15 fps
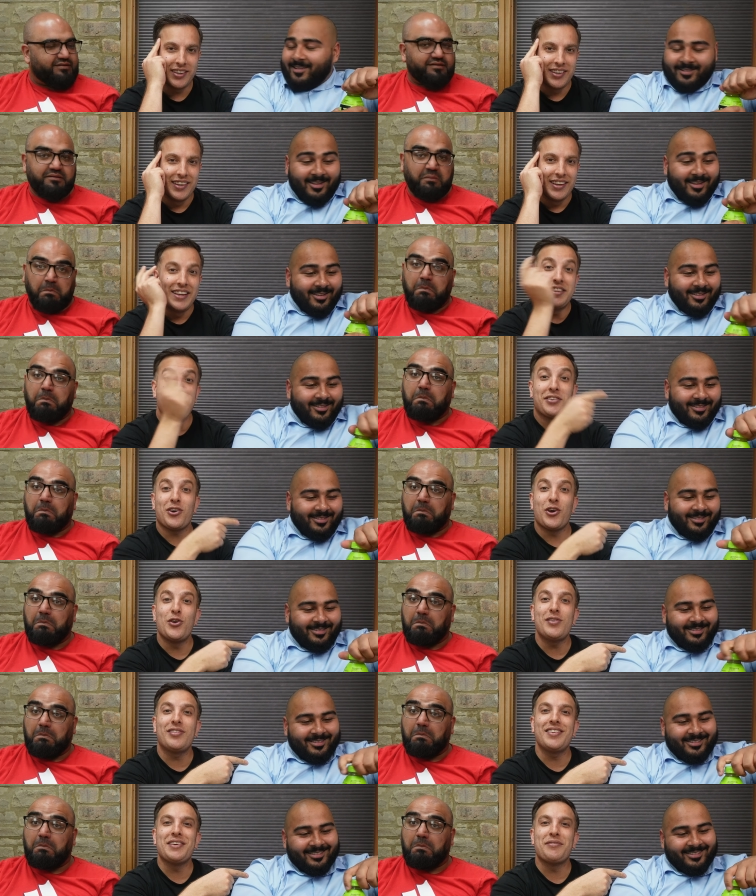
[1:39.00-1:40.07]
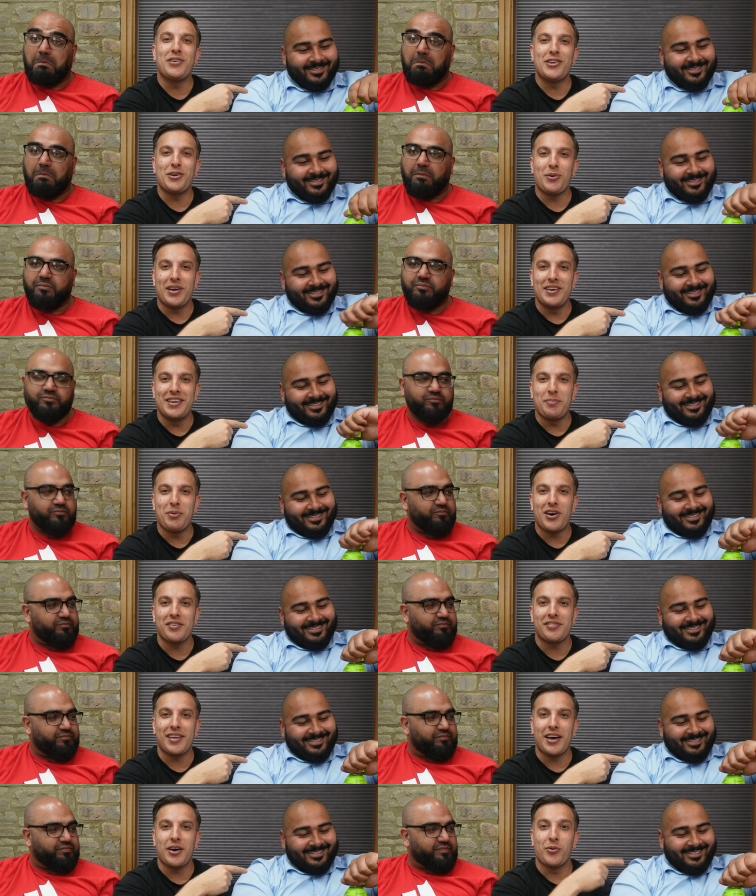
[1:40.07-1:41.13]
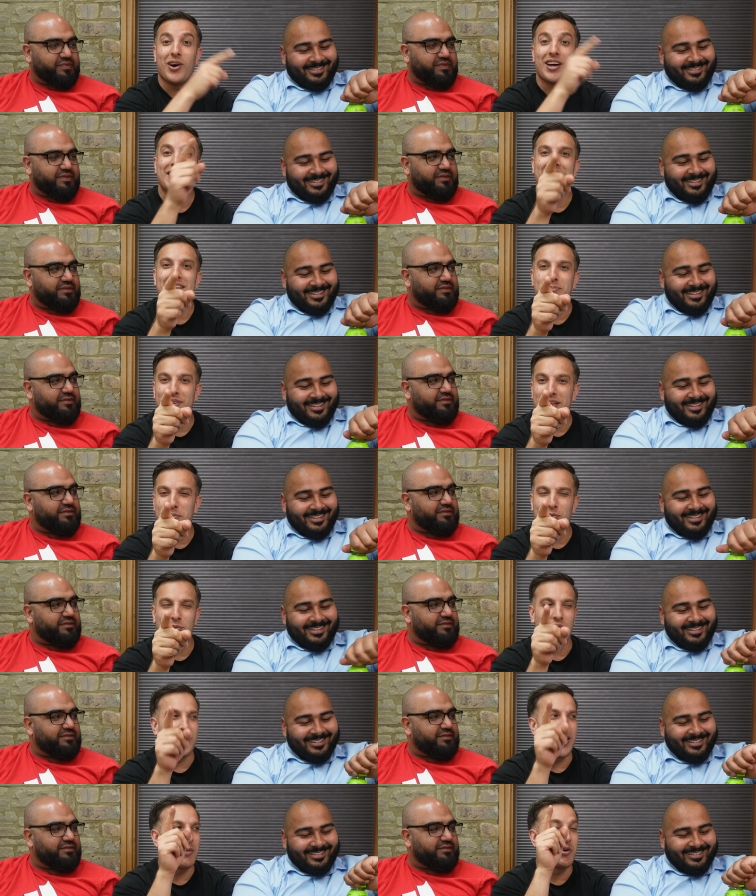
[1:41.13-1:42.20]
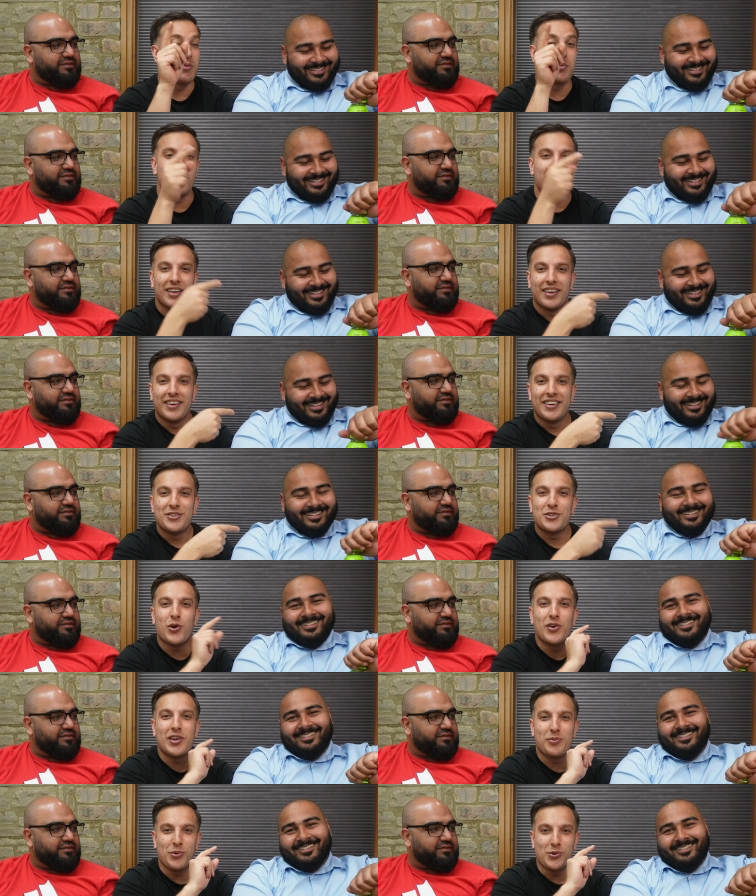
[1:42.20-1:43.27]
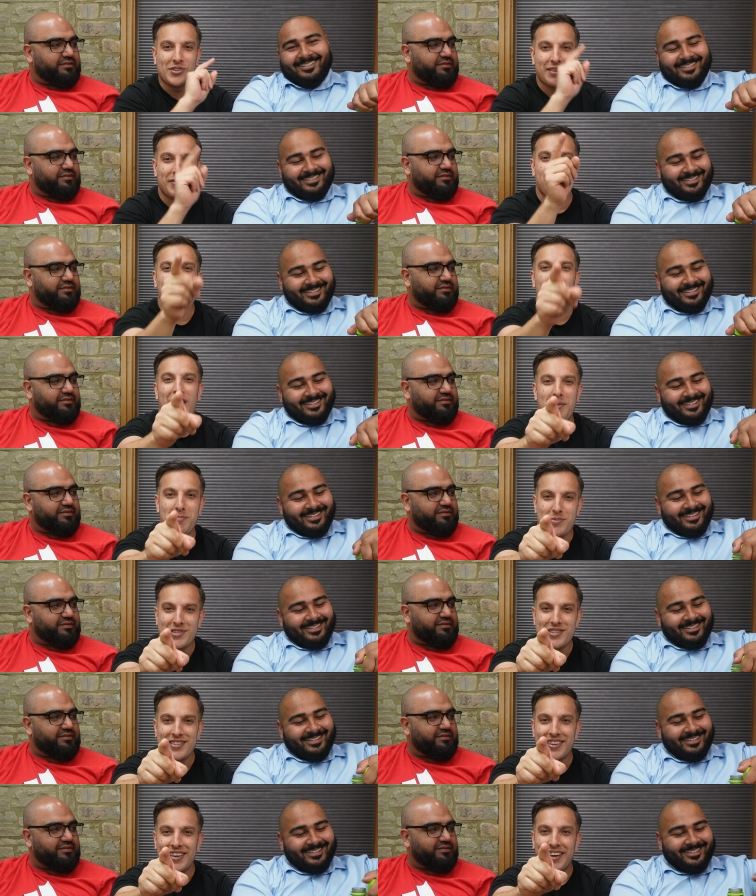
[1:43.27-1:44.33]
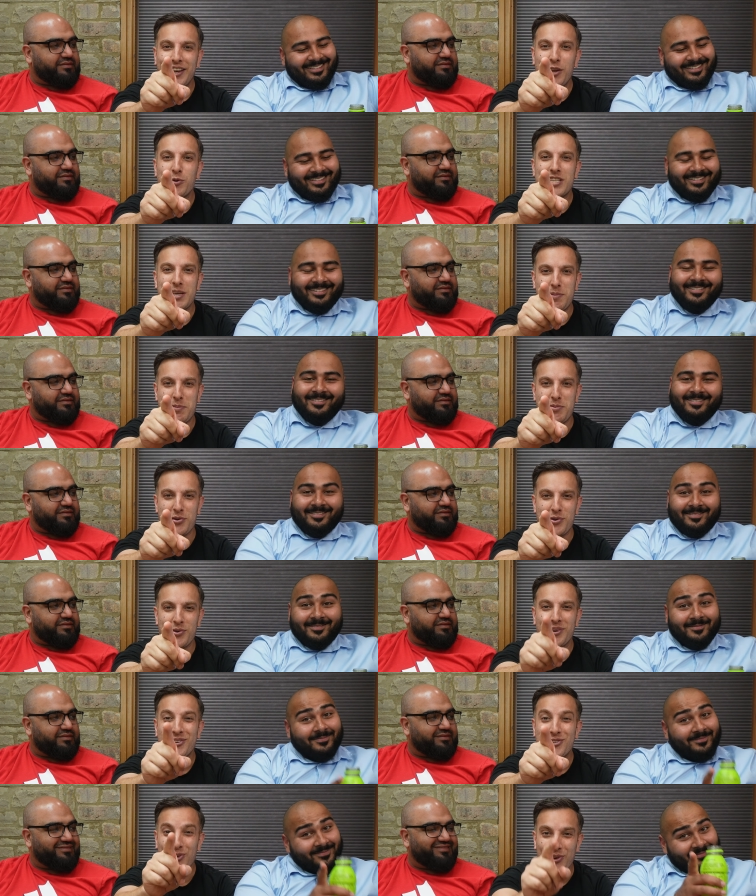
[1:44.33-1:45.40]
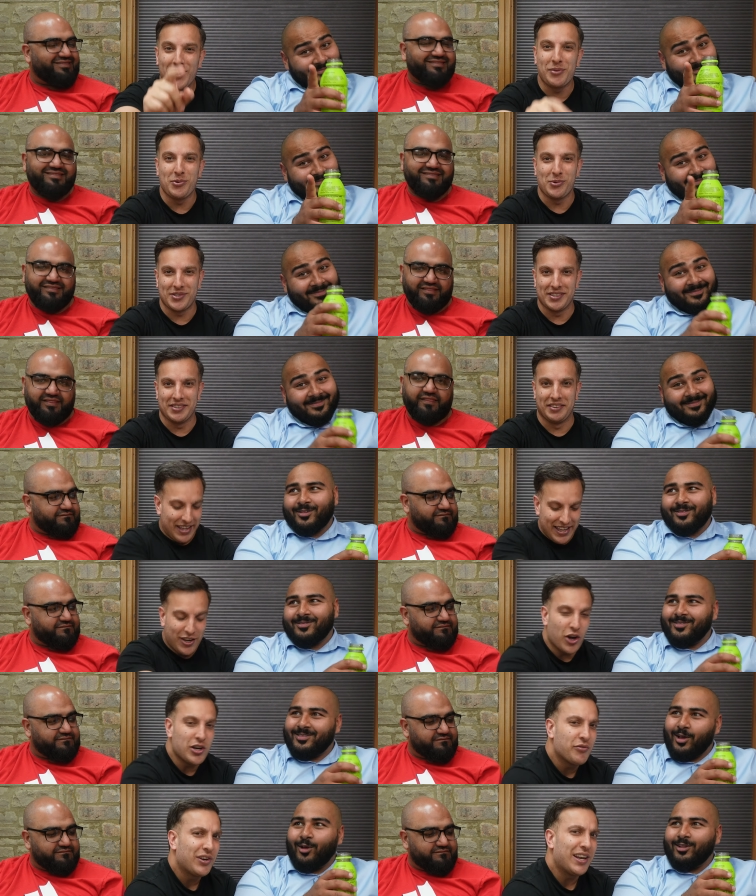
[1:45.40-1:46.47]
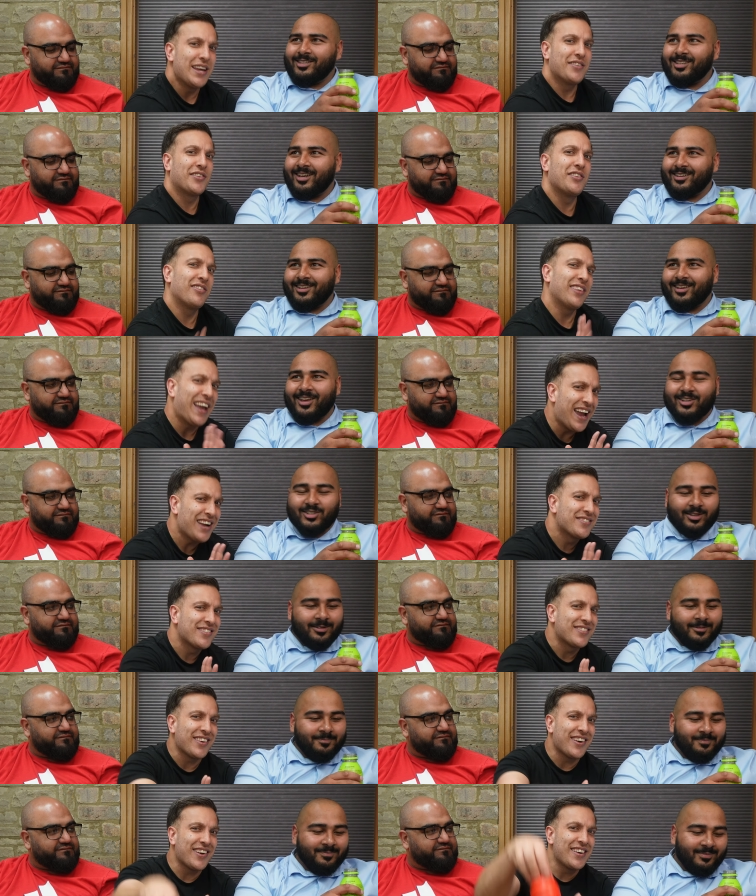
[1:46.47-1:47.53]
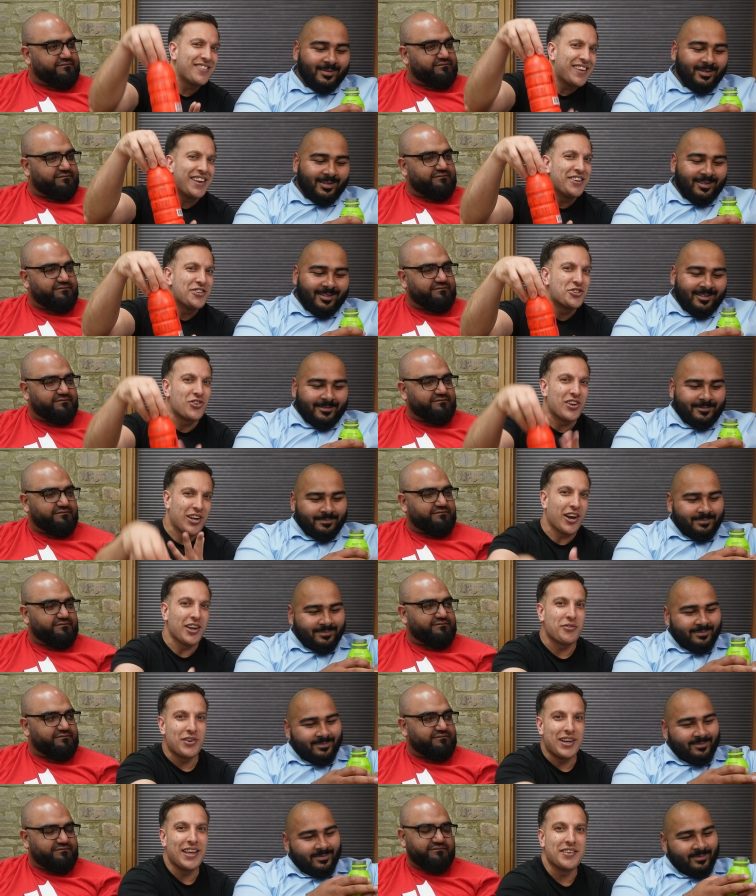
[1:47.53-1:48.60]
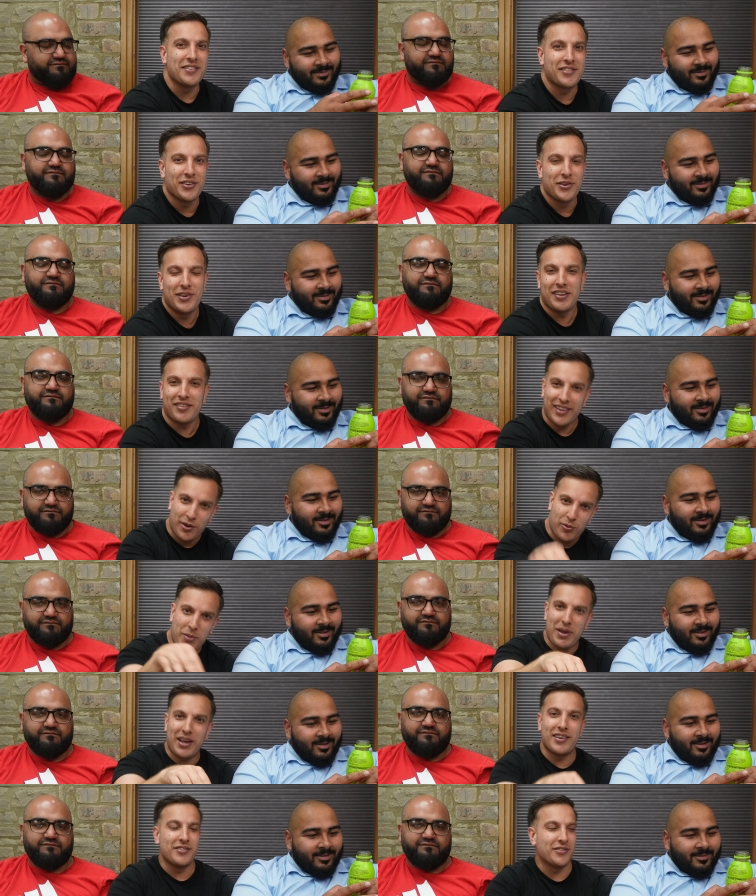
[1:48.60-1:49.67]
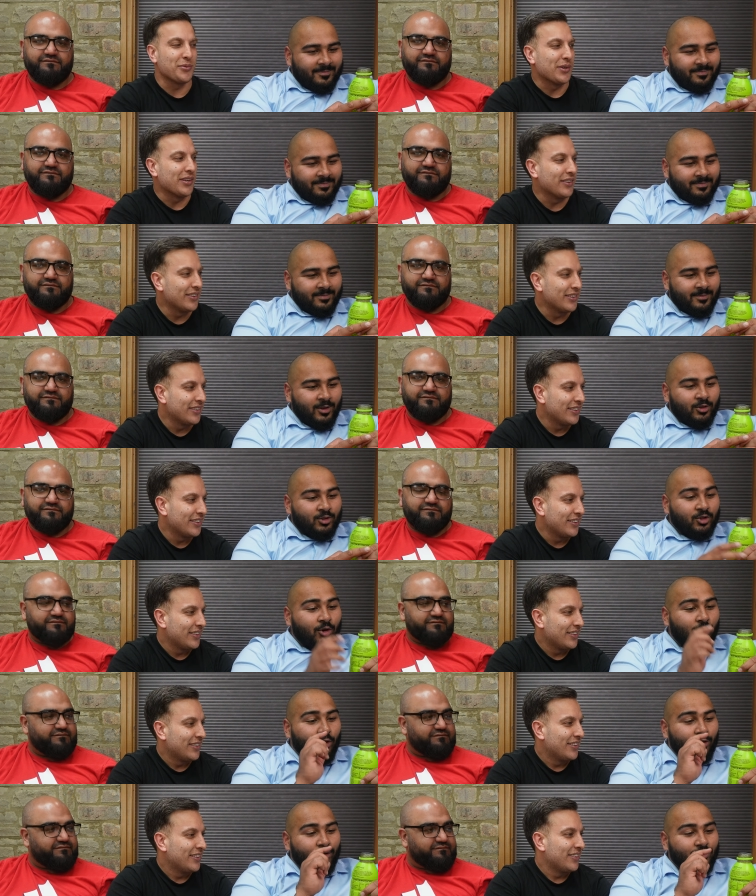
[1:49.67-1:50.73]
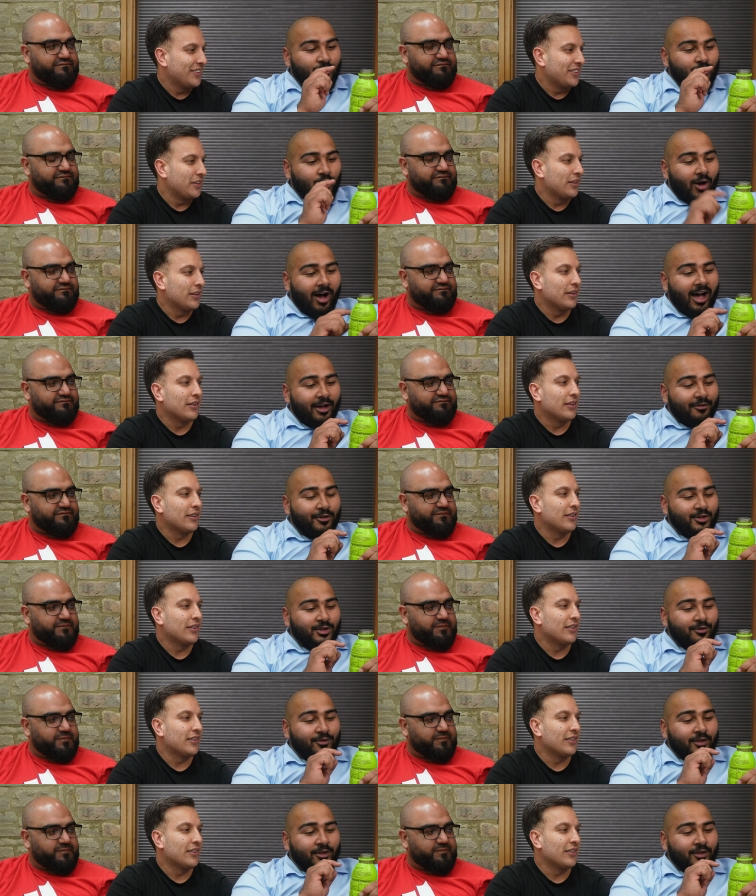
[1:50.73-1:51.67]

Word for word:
Speaker 1: yeah. This guy, who's seen the video where I nearly passed out? Well, I did, but that bit was on camera, but tonic water. If you have cramps, Little Tippy Poo tonic water. It kind of relates because it's like exercise, energy drink, kind of relates. So let's segue back into it.
Speaker 2: So no artificial